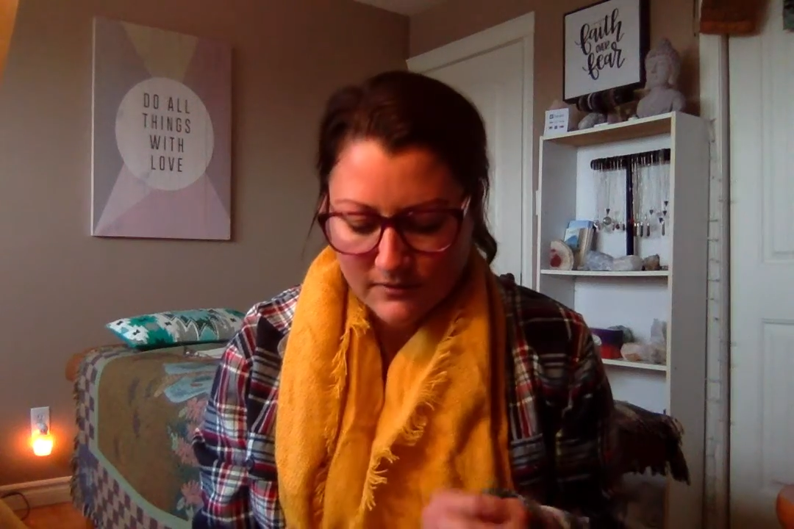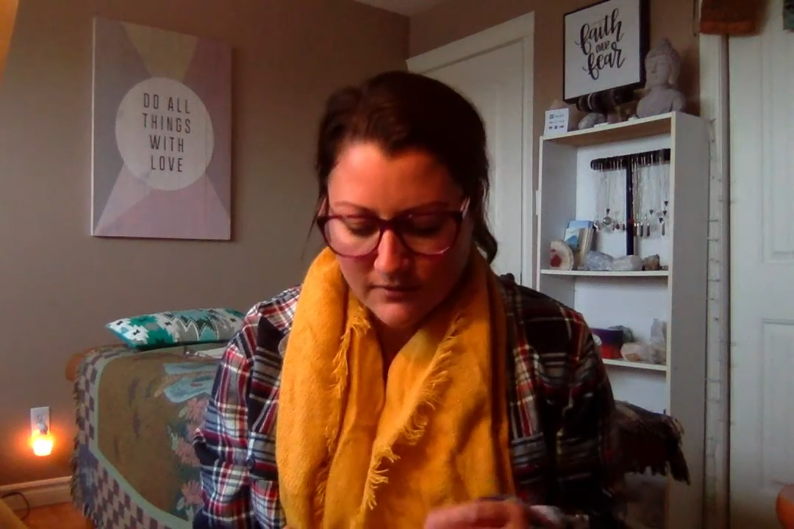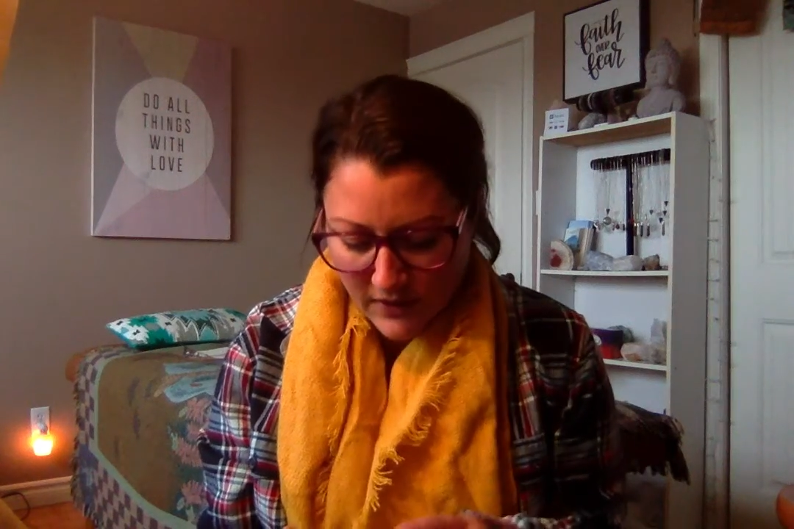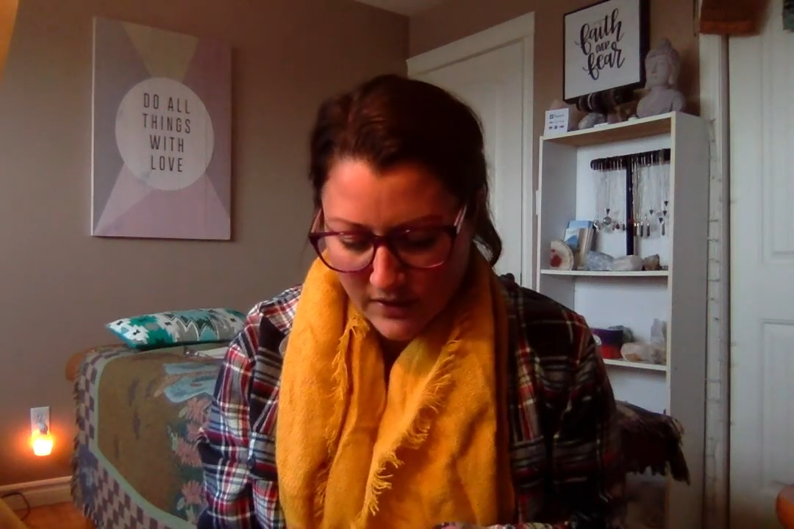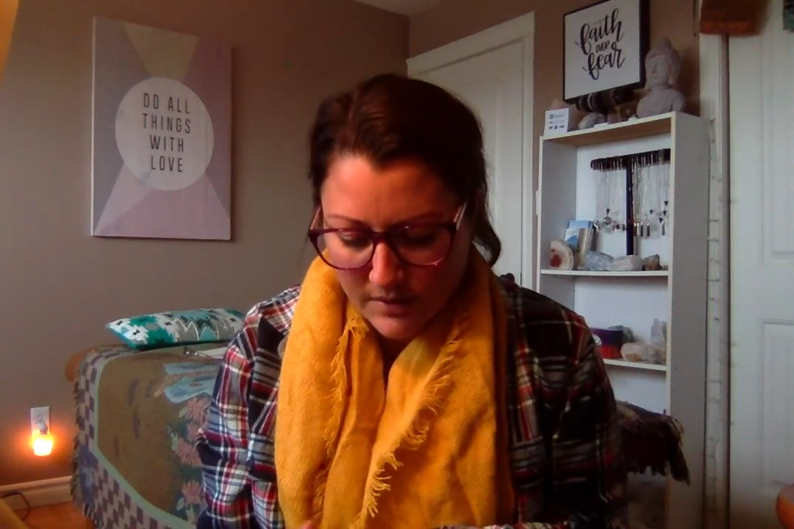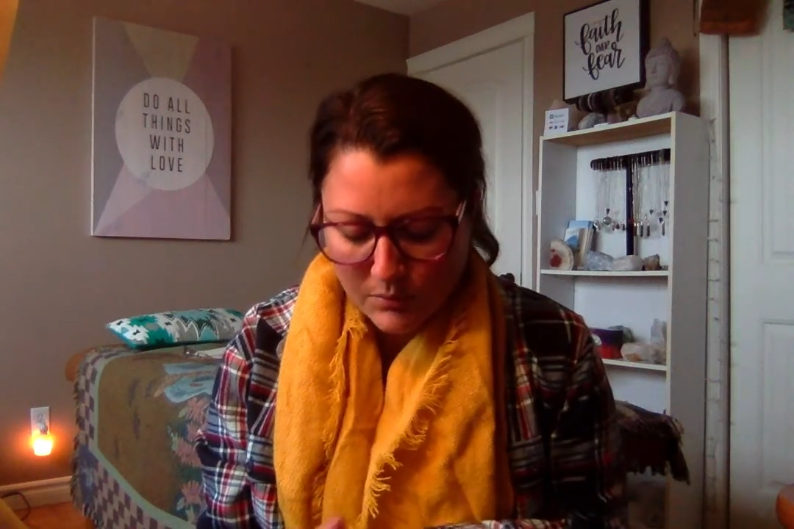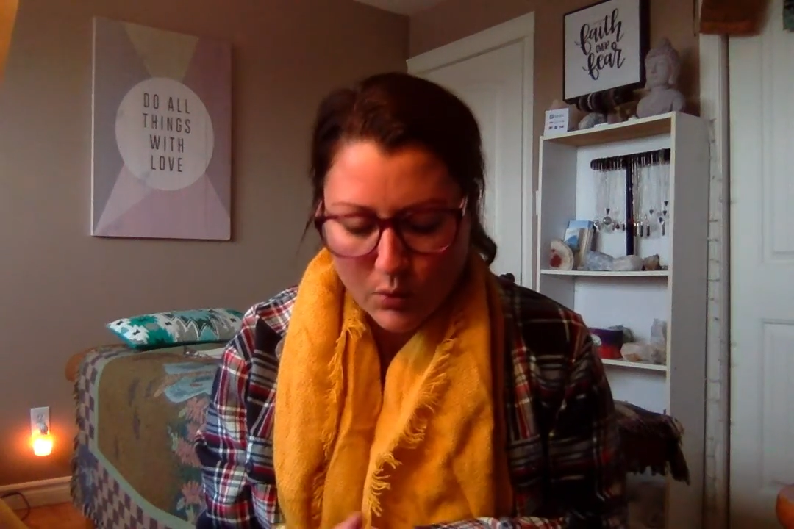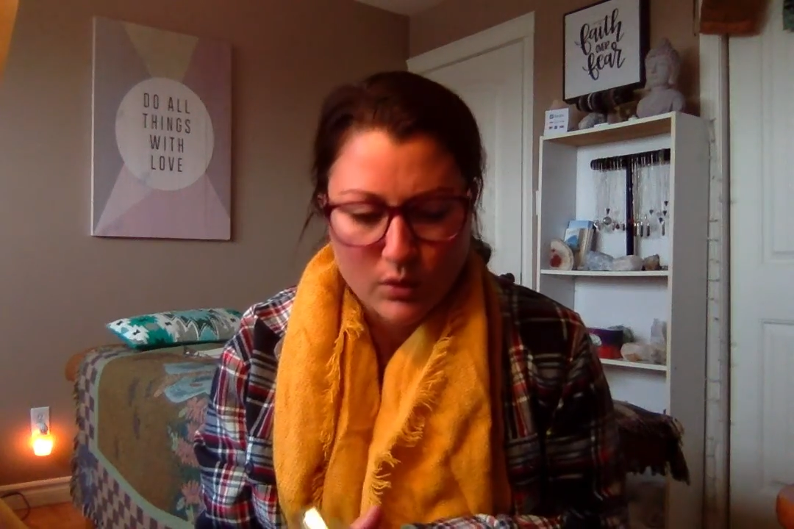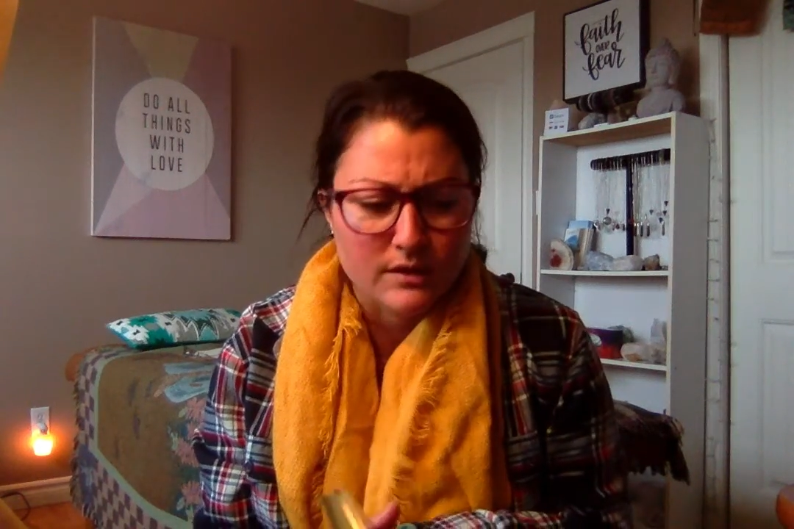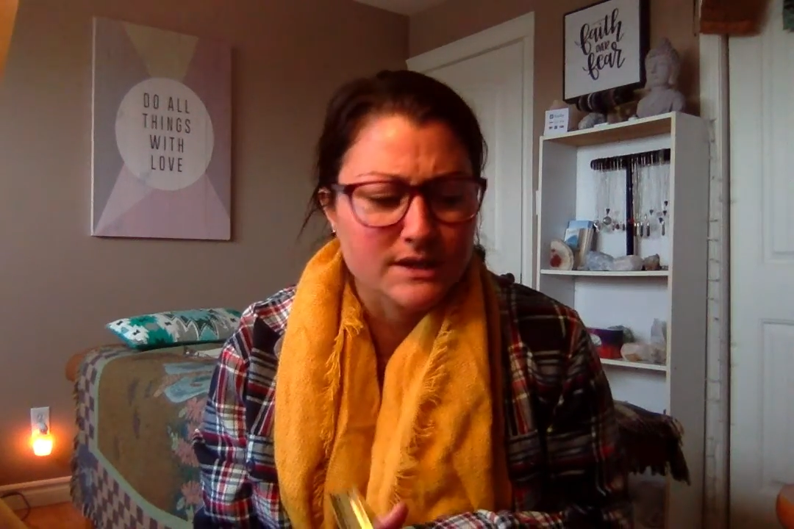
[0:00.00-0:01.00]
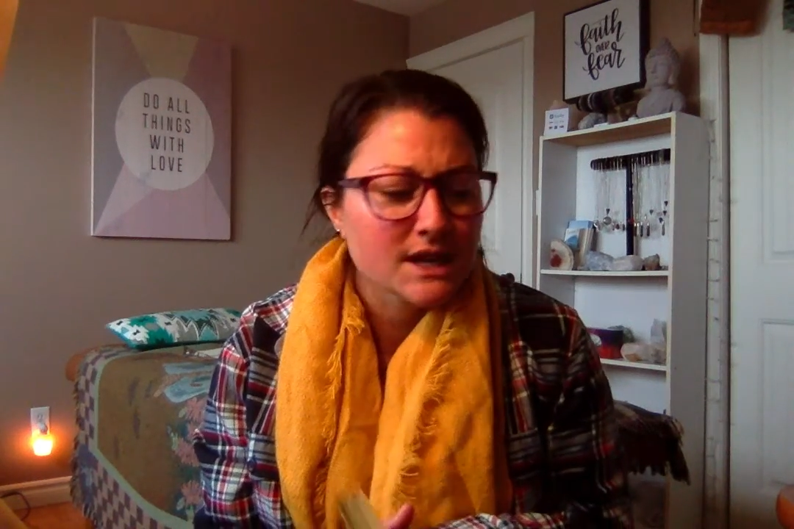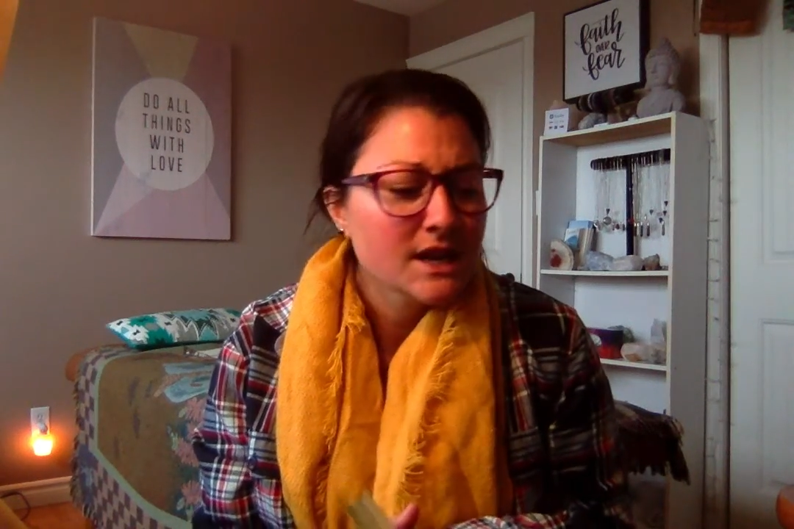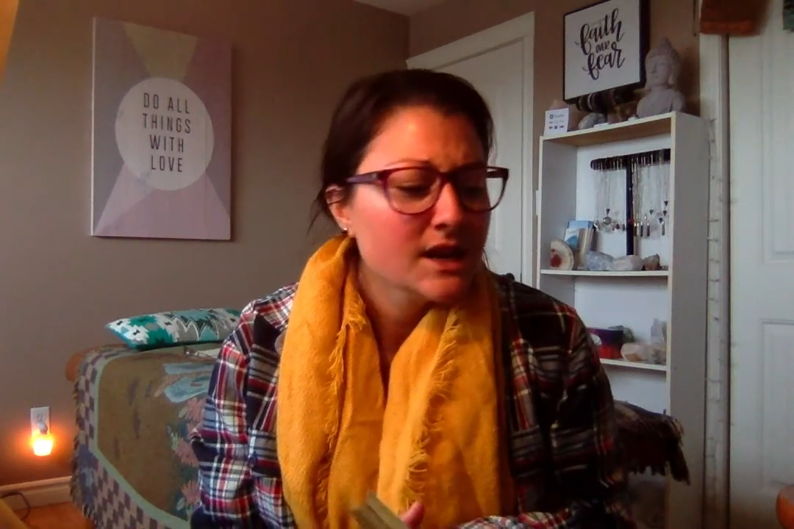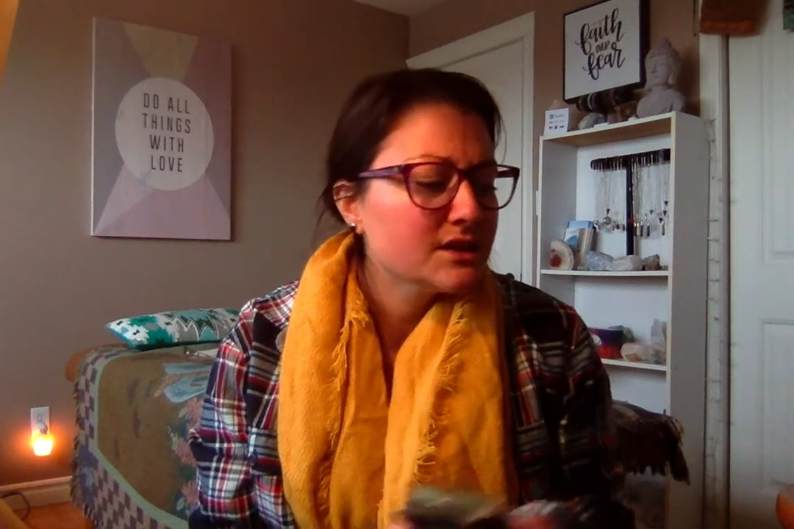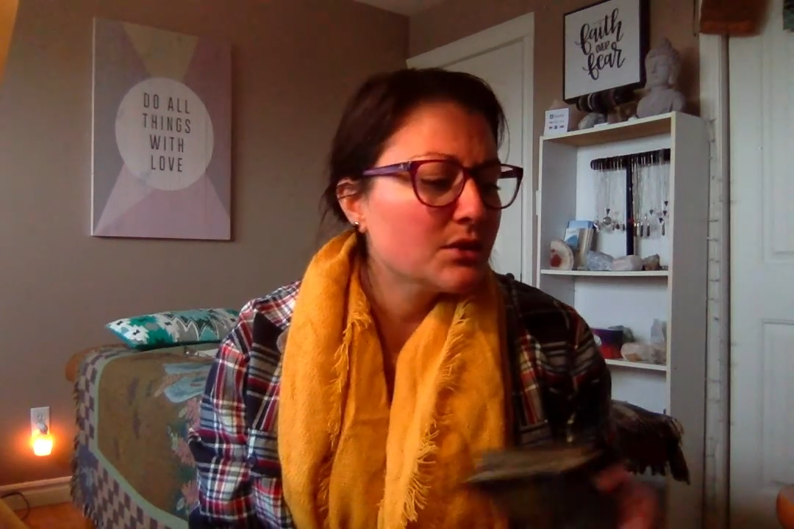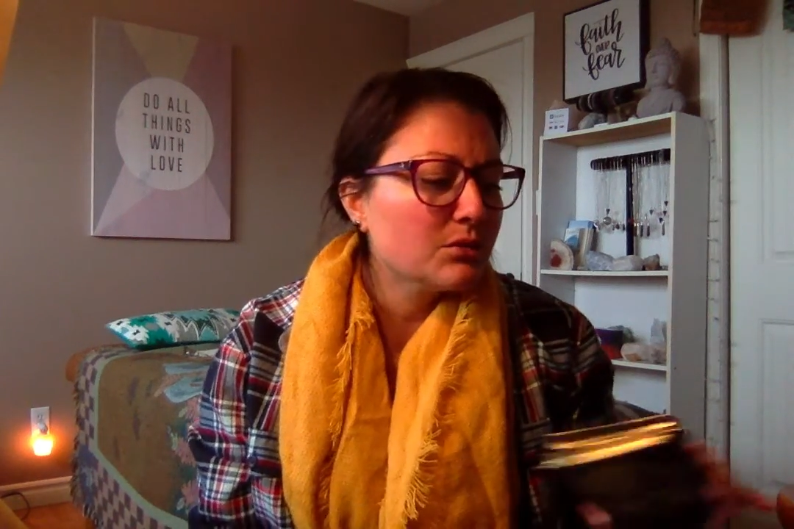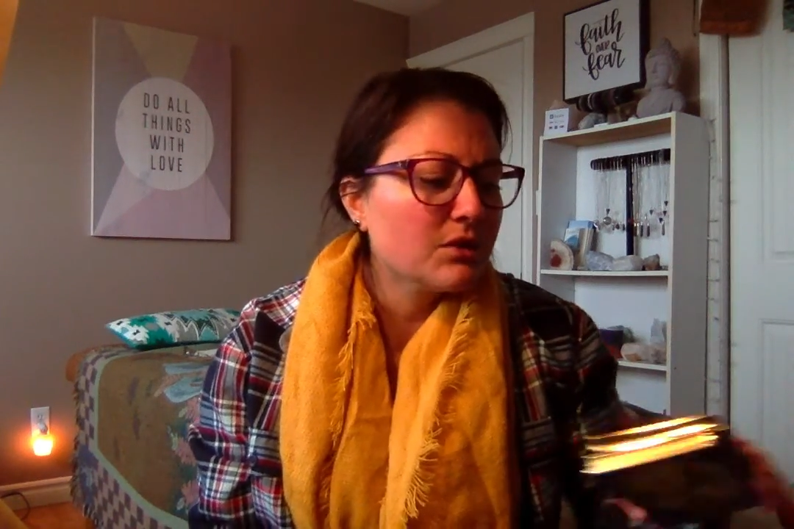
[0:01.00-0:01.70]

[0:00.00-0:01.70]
Very important. So,